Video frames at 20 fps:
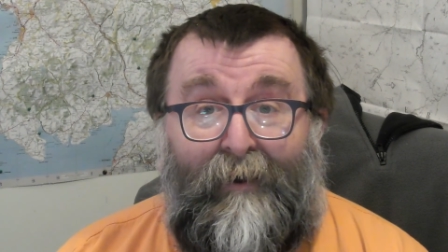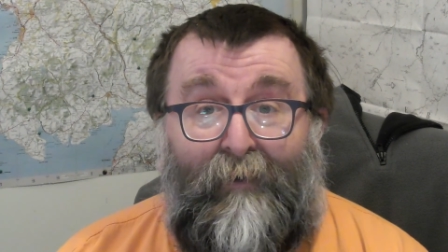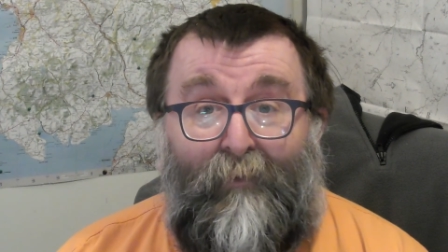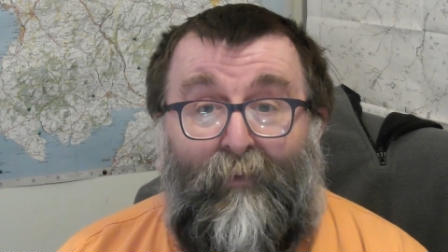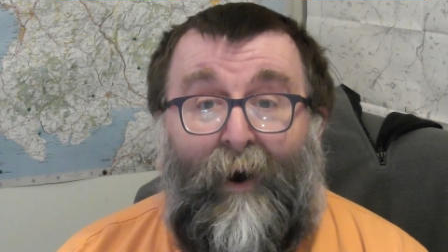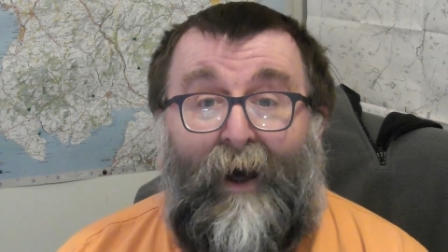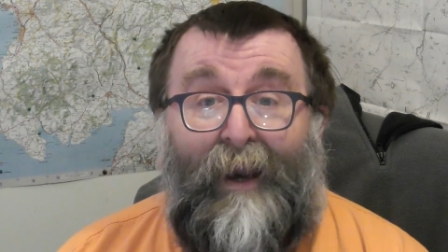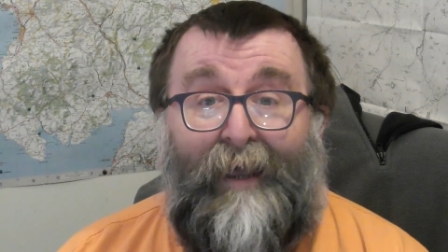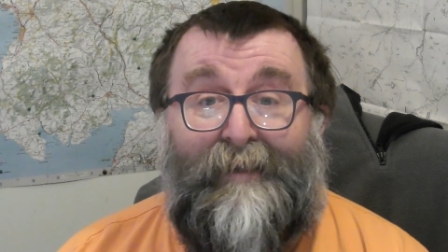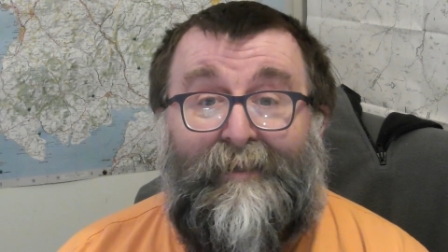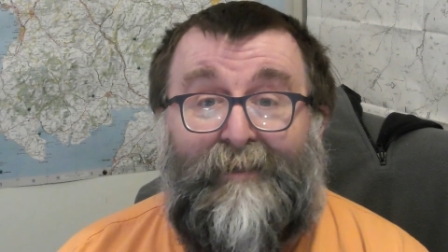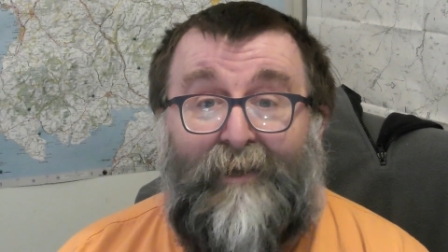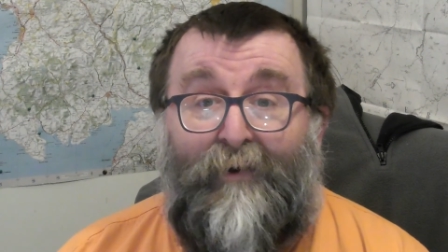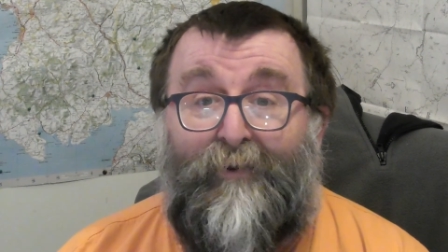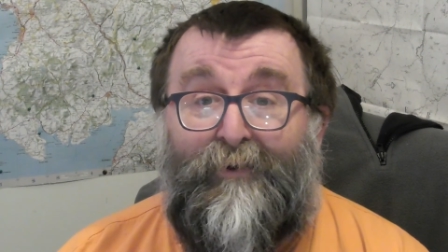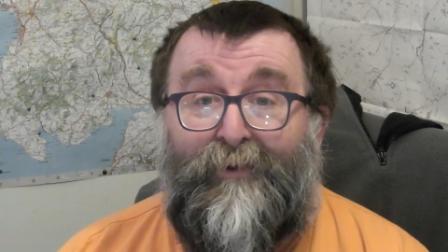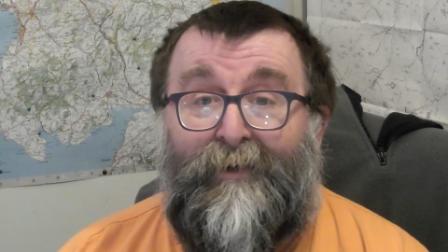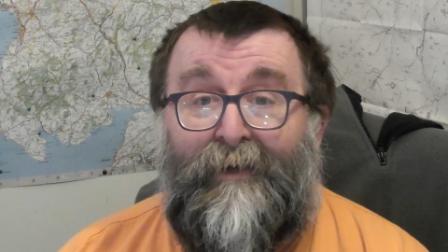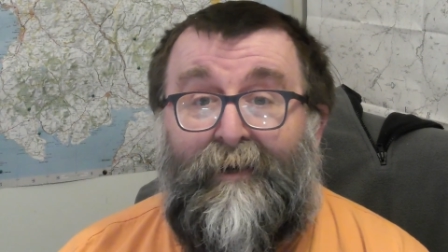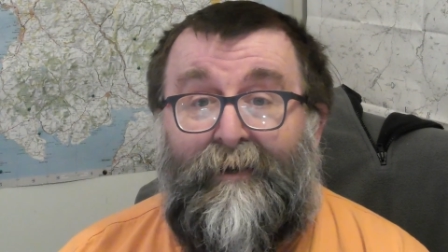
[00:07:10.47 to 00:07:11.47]
while it
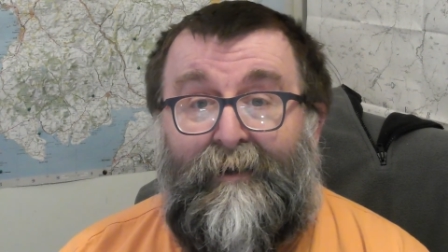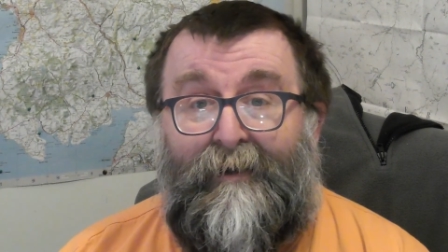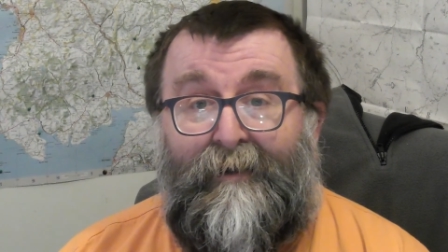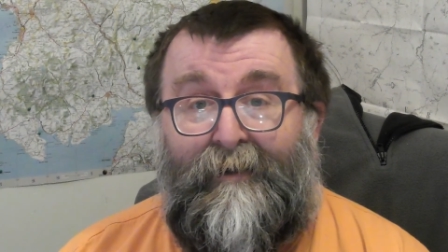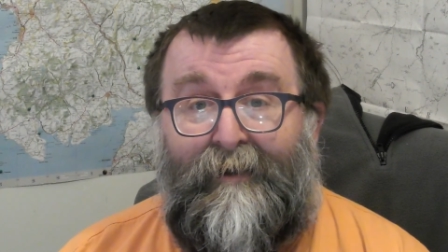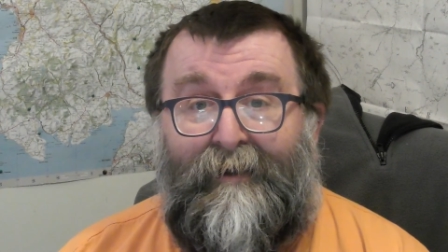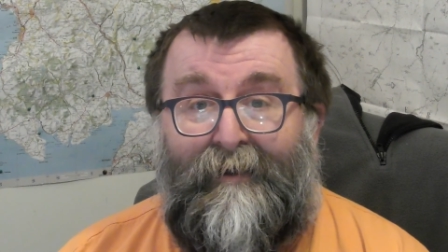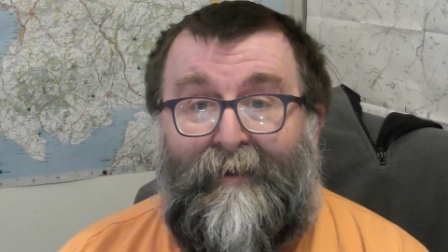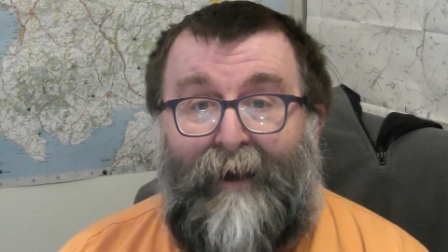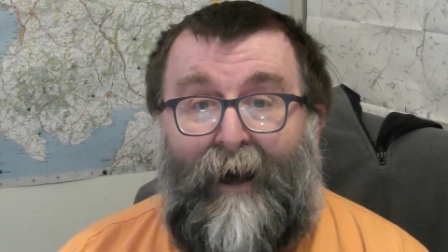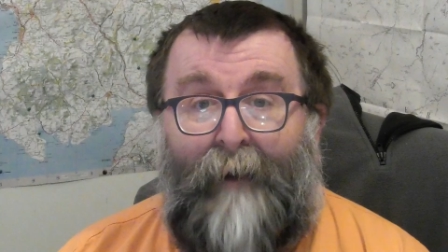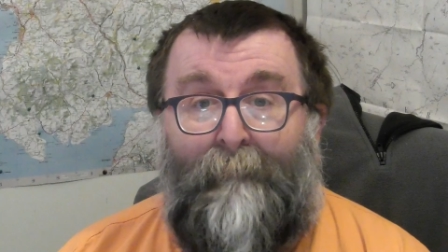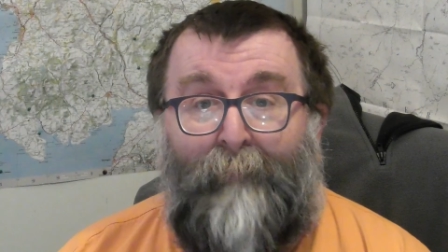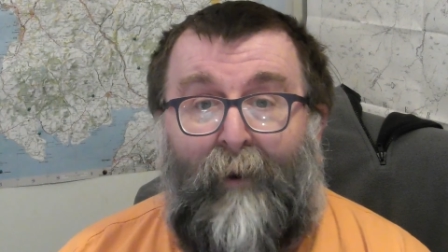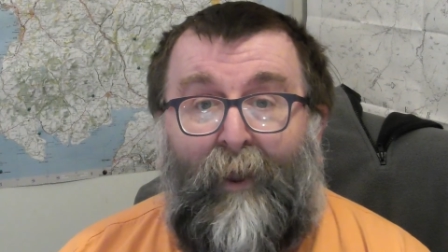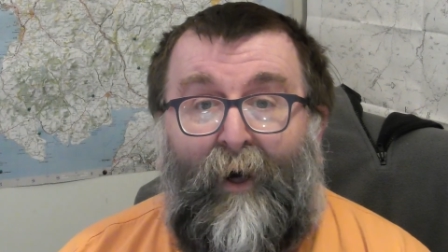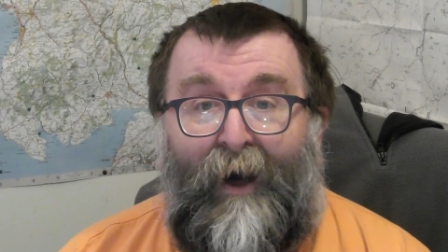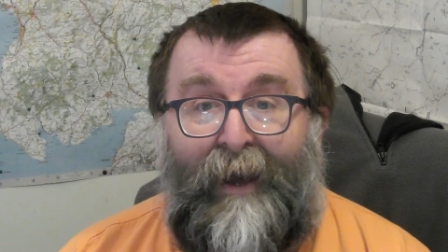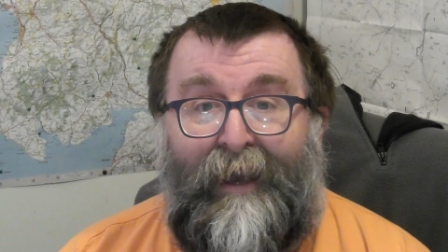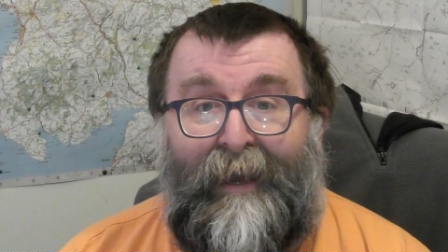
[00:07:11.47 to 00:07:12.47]
does
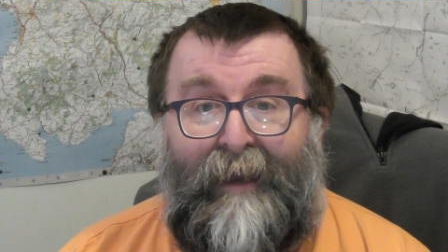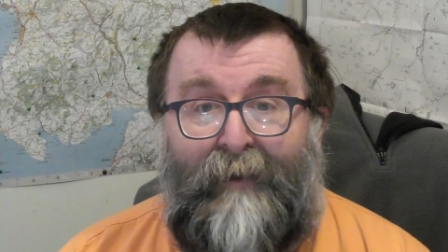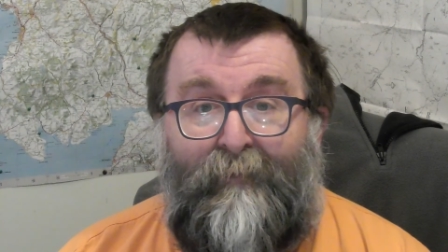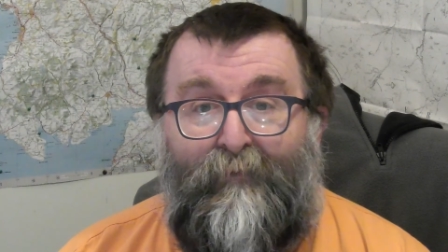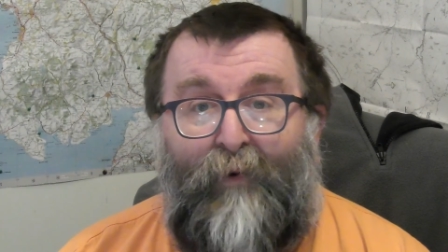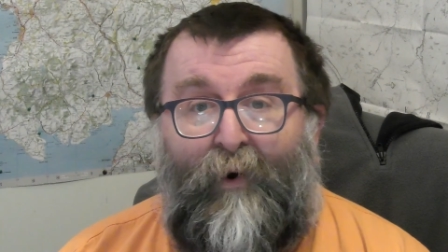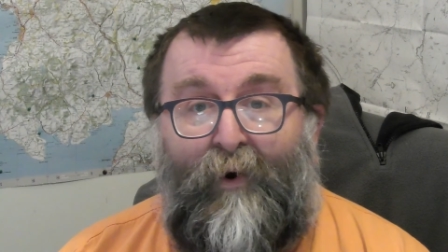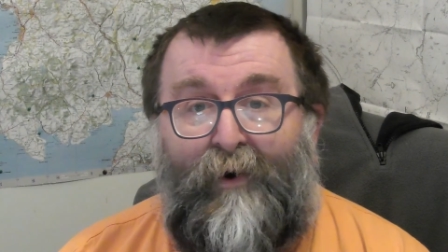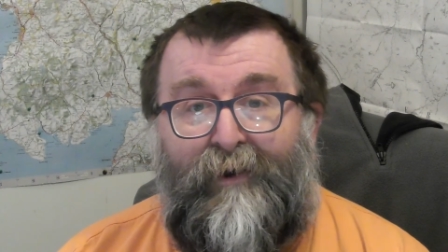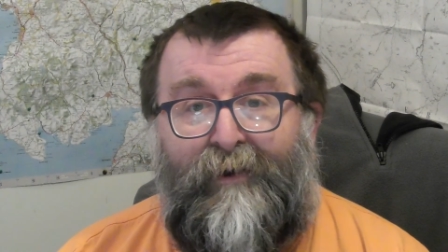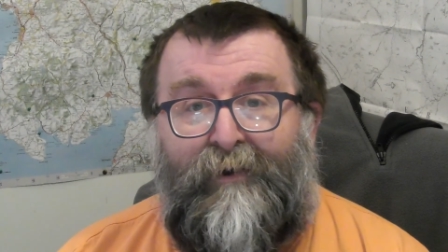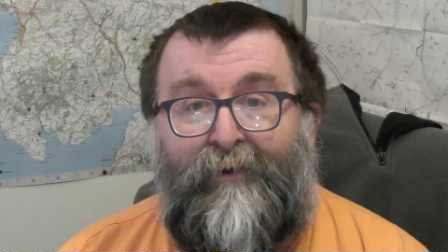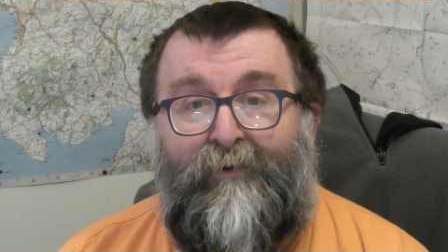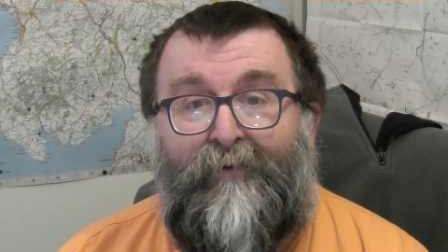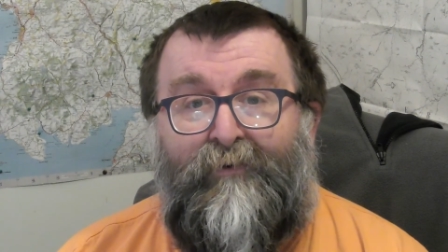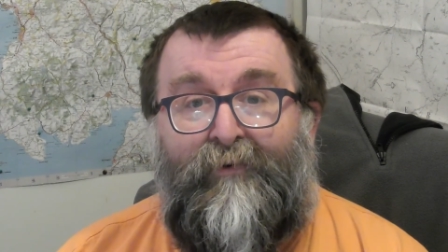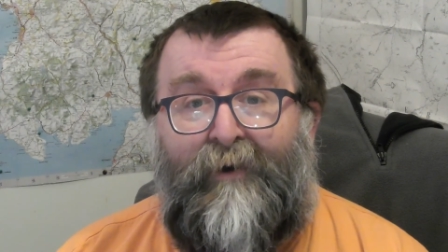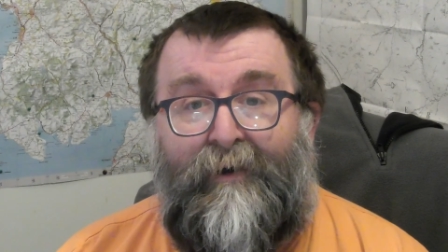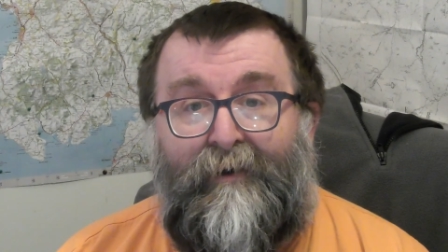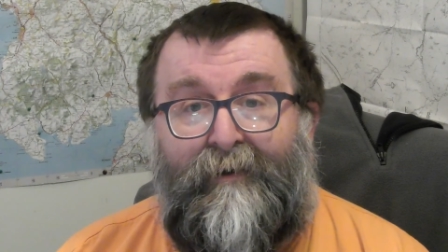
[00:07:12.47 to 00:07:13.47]
apply in what
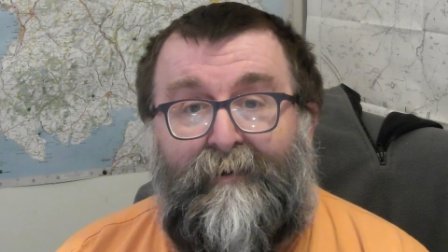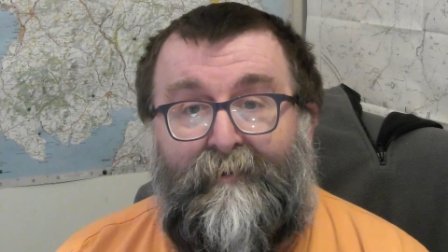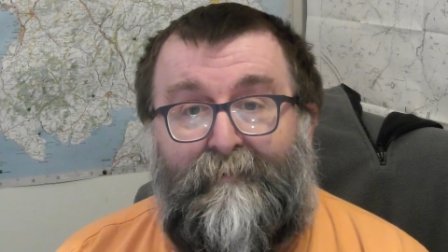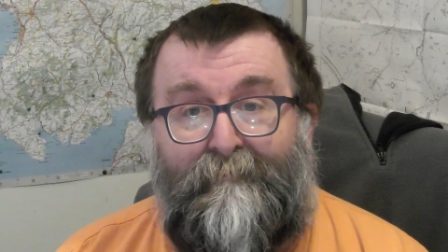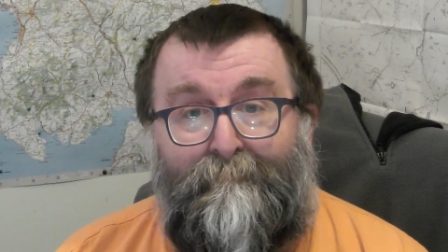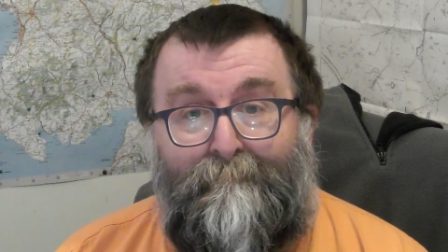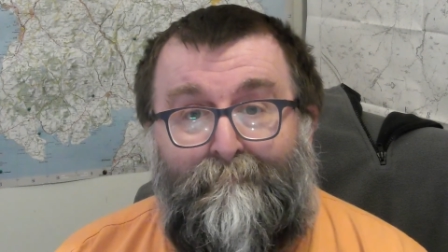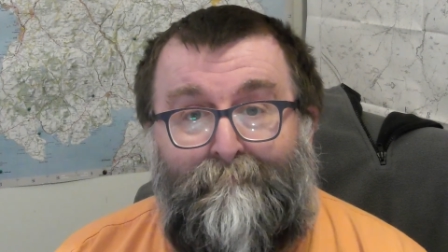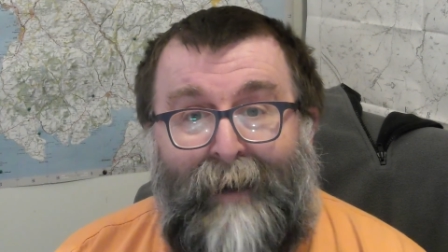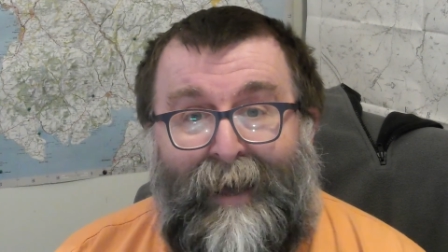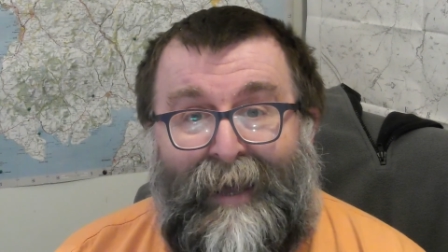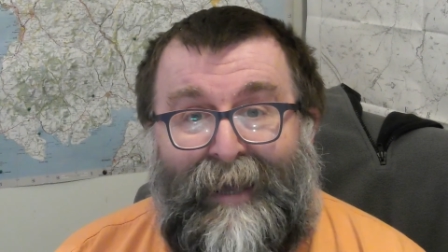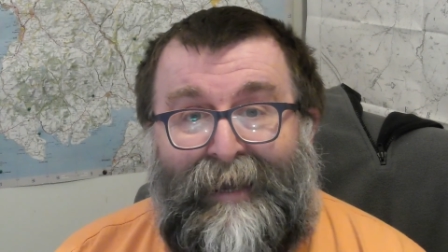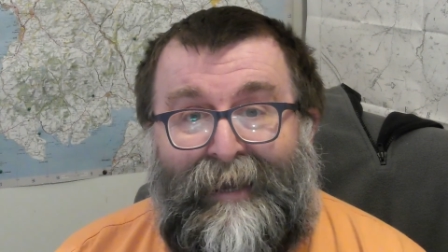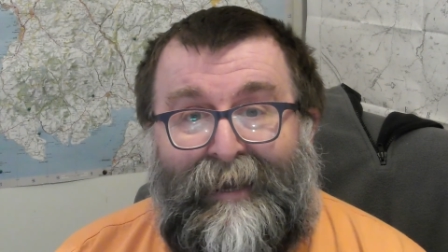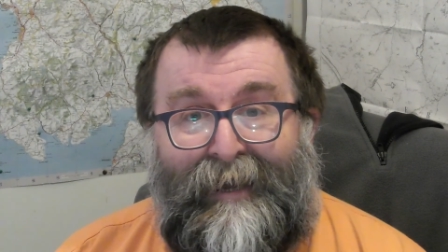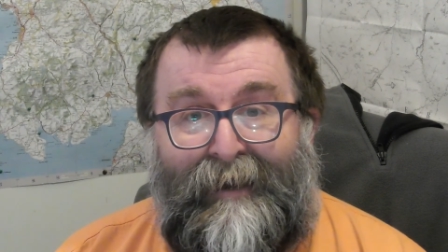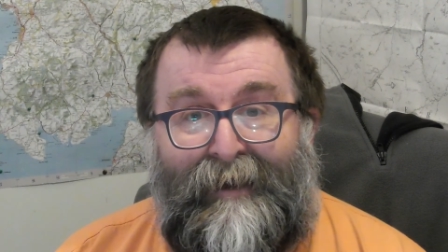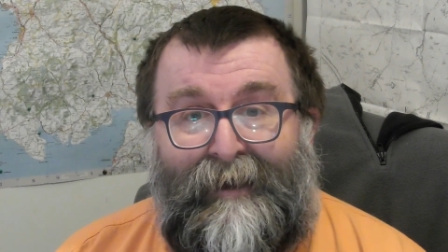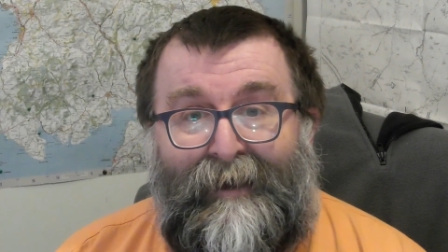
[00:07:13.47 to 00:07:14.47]
you
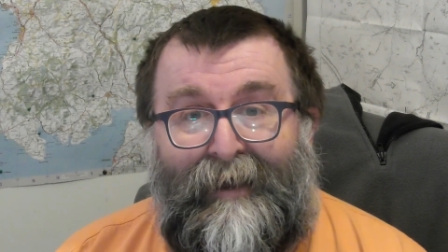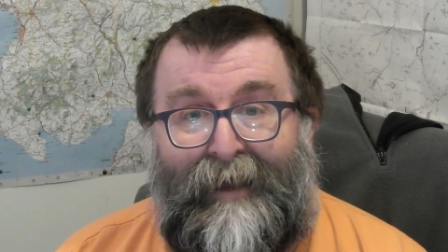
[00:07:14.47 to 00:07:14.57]
make,